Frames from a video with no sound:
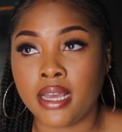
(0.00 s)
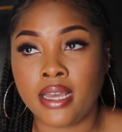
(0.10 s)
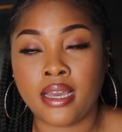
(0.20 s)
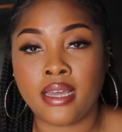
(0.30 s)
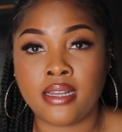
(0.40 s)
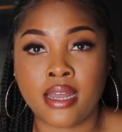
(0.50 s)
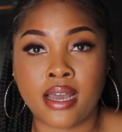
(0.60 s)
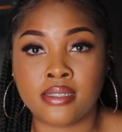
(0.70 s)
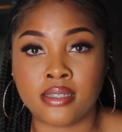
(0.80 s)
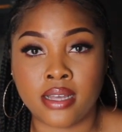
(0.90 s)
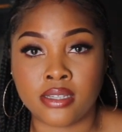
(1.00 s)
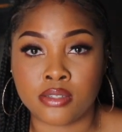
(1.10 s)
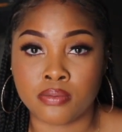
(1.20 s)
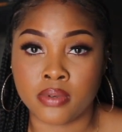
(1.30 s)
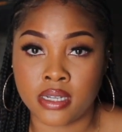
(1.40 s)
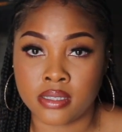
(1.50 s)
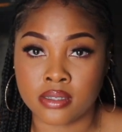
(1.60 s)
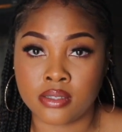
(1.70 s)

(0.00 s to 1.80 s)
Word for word: and it has less risk.